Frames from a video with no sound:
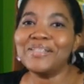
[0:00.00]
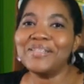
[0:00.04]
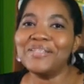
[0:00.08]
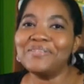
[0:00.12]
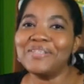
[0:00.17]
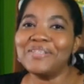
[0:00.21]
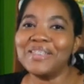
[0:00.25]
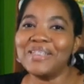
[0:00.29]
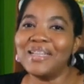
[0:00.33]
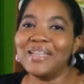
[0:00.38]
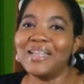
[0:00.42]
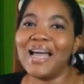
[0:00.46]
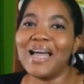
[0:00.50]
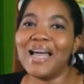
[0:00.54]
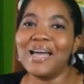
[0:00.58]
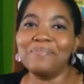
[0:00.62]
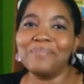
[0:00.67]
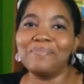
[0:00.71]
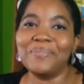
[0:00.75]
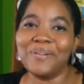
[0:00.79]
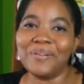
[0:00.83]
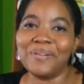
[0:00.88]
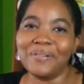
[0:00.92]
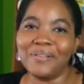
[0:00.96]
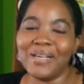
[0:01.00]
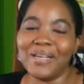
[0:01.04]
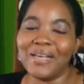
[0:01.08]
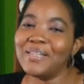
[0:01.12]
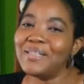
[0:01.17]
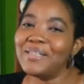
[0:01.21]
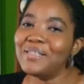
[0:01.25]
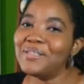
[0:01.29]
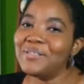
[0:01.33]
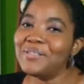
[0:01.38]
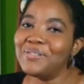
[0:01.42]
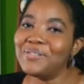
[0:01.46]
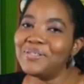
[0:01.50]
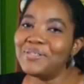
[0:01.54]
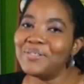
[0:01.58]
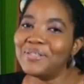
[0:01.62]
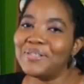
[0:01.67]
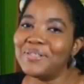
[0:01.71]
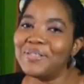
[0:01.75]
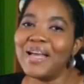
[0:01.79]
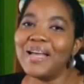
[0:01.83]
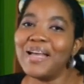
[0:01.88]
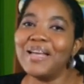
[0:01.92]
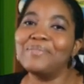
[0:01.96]
Rochelle Ann Brown, and as usual,
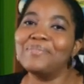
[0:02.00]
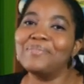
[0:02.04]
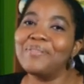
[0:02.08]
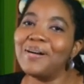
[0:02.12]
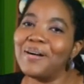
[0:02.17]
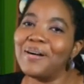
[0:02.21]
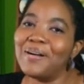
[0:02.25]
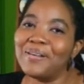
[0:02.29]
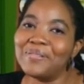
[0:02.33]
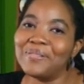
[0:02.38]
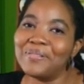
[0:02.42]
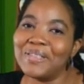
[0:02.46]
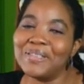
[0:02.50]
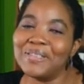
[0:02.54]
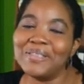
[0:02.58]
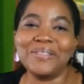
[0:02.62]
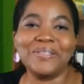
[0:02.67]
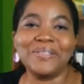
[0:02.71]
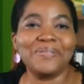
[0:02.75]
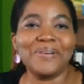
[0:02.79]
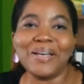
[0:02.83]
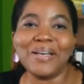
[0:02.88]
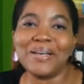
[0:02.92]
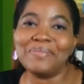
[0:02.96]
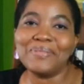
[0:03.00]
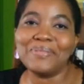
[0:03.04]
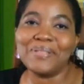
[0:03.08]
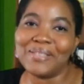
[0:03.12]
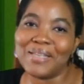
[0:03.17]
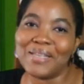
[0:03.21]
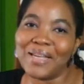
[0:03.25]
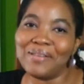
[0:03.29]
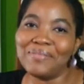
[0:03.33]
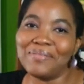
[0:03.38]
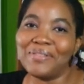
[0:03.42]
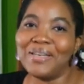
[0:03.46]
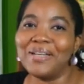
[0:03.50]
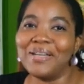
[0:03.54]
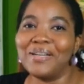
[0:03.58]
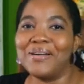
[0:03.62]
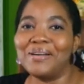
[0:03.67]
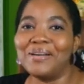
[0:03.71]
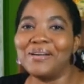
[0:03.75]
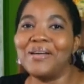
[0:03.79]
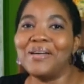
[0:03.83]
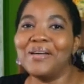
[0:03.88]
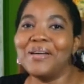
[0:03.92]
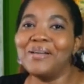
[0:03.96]
I am always so happy to have you here.
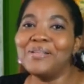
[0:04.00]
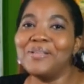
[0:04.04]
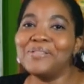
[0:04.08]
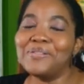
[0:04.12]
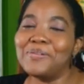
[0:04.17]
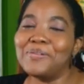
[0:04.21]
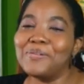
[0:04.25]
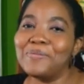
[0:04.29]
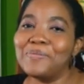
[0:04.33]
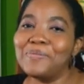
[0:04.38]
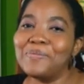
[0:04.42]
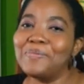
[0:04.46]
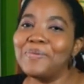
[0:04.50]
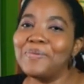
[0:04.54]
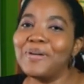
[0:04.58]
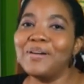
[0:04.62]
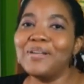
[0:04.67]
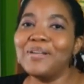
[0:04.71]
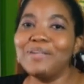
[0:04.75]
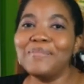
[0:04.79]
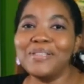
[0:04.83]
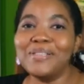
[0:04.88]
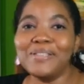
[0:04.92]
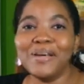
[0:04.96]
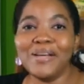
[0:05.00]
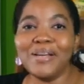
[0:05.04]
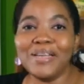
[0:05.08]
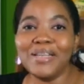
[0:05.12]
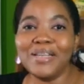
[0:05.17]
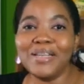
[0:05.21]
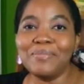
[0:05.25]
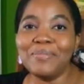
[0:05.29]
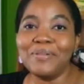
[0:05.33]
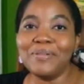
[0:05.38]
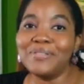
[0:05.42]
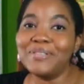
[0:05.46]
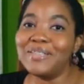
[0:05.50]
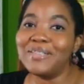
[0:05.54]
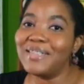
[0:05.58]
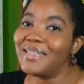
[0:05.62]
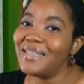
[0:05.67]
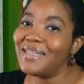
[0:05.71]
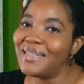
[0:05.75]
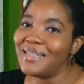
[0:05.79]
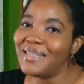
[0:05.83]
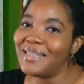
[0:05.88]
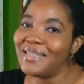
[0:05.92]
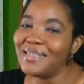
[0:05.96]
So we're going to be talking about
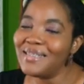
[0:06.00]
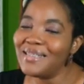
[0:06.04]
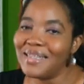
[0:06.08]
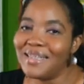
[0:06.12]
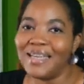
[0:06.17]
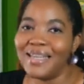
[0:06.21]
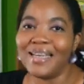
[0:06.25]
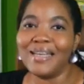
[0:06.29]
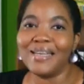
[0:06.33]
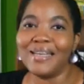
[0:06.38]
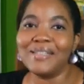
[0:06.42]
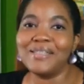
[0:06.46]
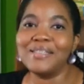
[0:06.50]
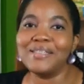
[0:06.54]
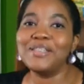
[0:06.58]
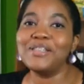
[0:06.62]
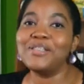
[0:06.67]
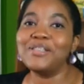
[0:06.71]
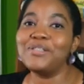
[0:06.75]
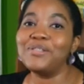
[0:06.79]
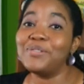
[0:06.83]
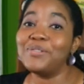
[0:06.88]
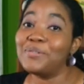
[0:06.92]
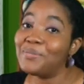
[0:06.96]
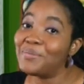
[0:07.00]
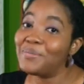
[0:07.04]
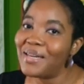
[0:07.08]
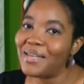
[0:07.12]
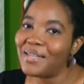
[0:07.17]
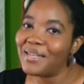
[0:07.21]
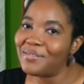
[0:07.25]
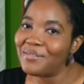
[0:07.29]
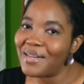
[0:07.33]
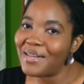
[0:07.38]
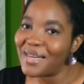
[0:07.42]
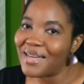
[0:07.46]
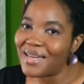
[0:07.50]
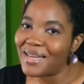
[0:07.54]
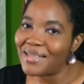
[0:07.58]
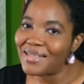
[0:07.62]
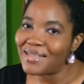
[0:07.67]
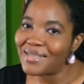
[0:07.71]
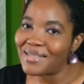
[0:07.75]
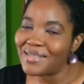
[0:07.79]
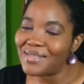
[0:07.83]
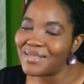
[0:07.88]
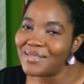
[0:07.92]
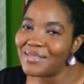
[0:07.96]
GE today. Did you get the right
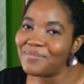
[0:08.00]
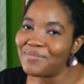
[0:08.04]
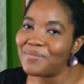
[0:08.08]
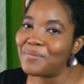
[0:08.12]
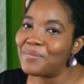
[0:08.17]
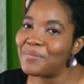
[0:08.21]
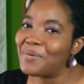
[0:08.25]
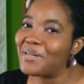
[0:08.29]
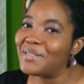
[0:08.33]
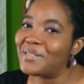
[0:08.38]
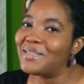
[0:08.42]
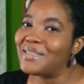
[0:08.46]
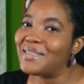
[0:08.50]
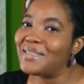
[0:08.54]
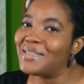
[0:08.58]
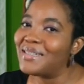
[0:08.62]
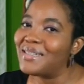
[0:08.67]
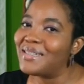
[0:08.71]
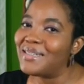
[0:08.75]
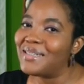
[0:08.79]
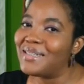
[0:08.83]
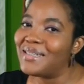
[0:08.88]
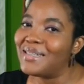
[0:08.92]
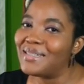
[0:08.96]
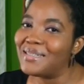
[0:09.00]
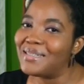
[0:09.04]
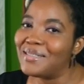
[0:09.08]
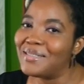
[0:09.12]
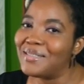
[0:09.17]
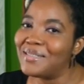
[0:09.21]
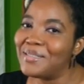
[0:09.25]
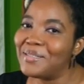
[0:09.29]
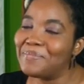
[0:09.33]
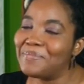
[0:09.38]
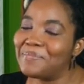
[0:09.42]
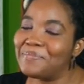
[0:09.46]
answers for what GE is?